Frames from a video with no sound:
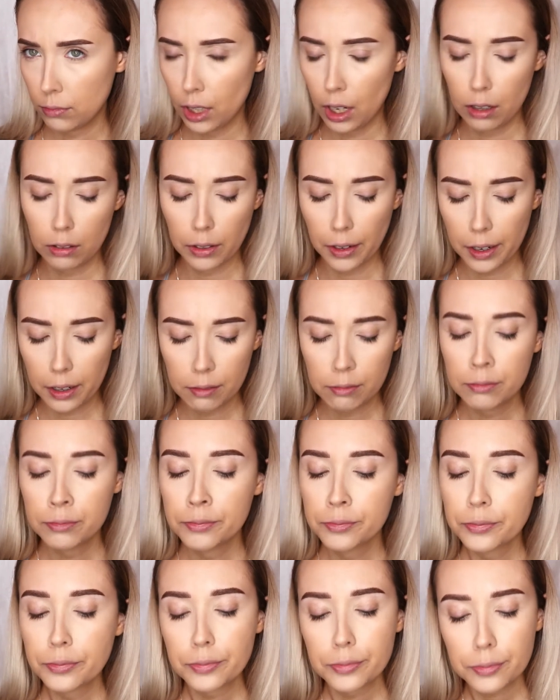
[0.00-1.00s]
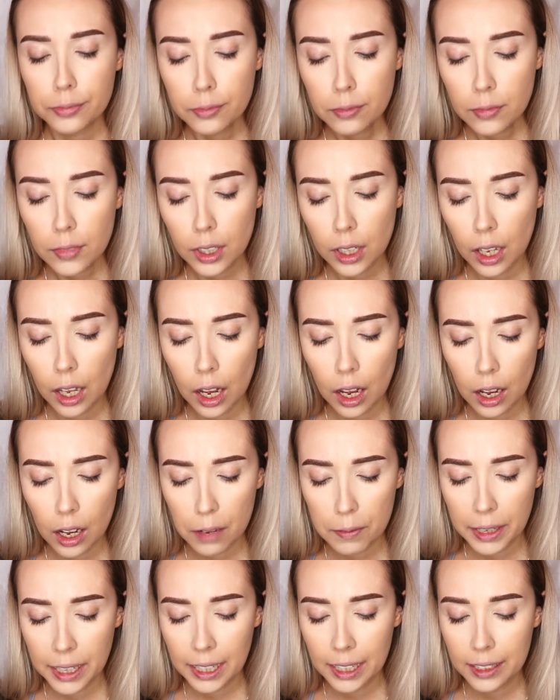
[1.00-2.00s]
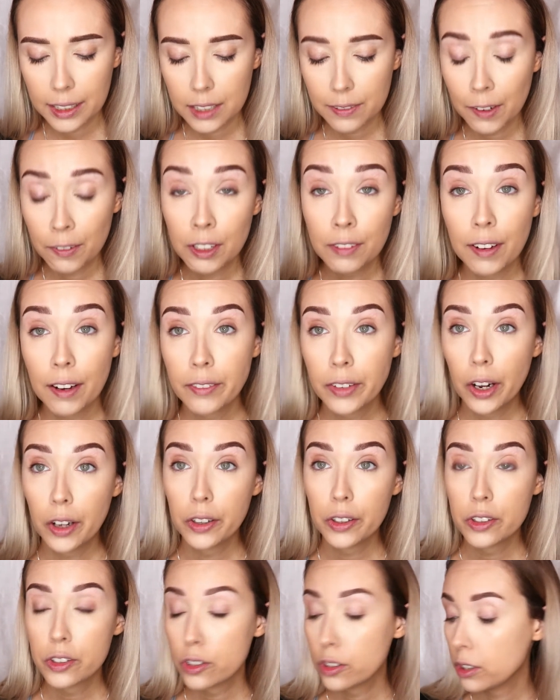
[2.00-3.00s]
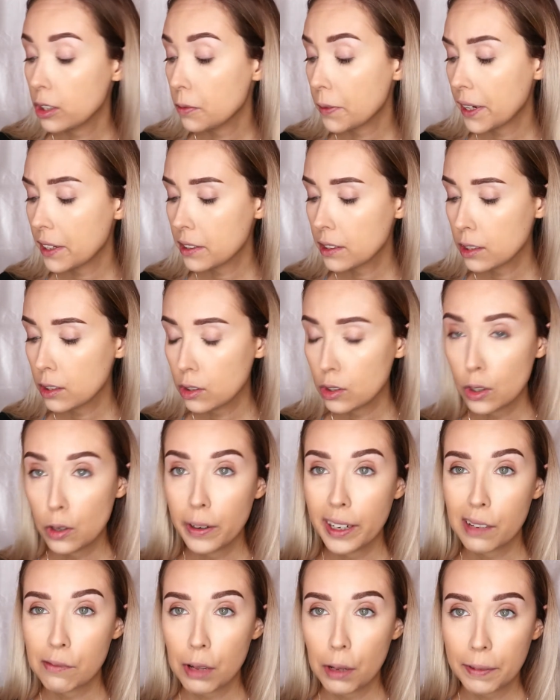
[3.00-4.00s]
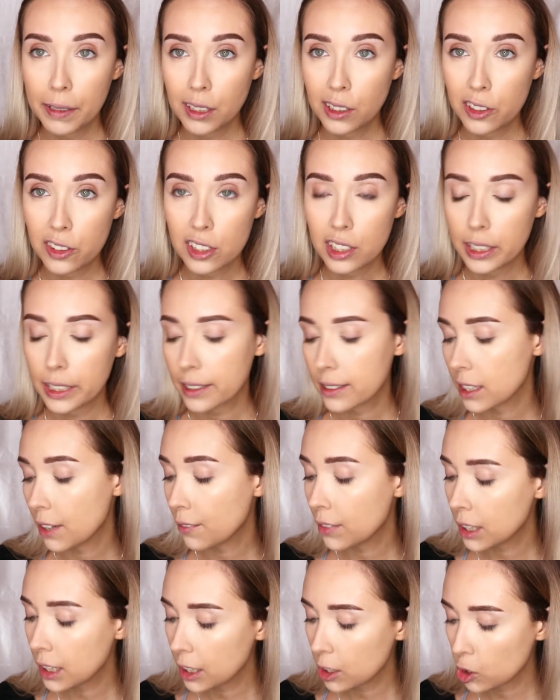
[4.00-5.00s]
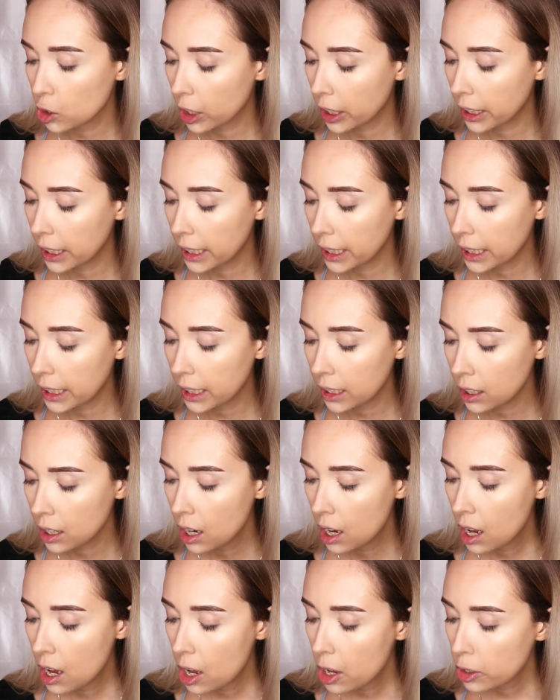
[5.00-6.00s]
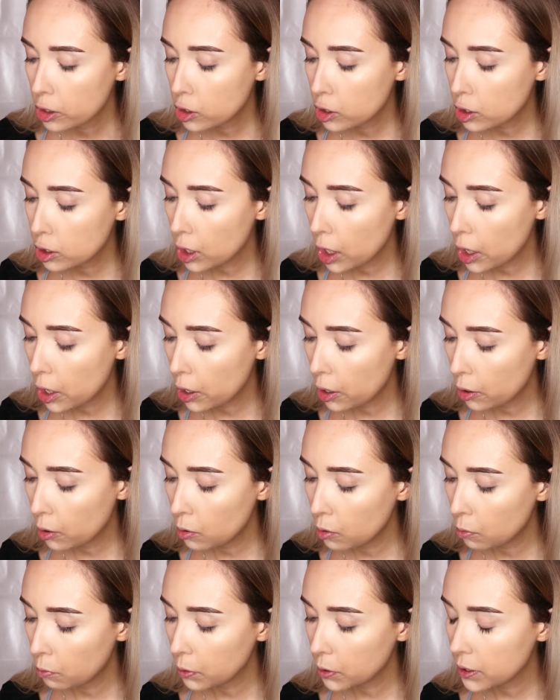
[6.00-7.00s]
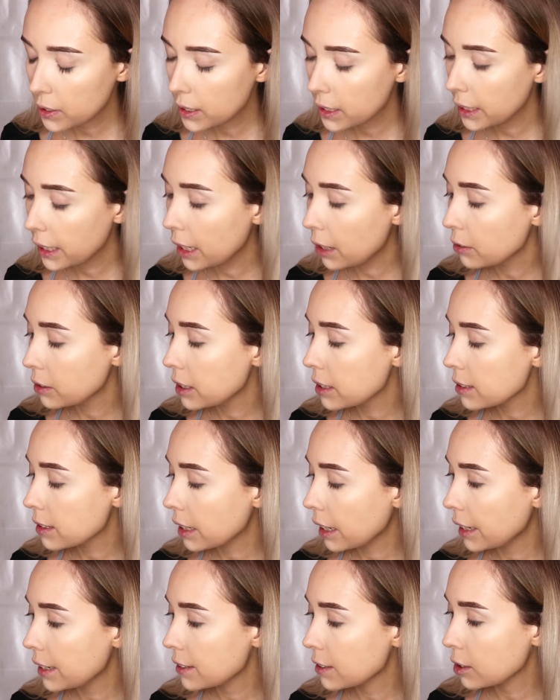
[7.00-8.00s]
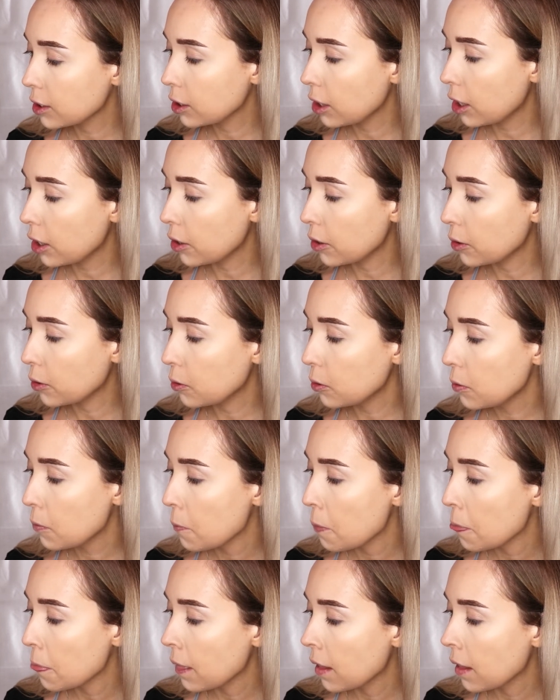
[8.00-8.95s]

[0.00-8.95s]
All right. And it's $55 US, so again, probably close to like 70-ish Canadian. So we'll see how these guys go.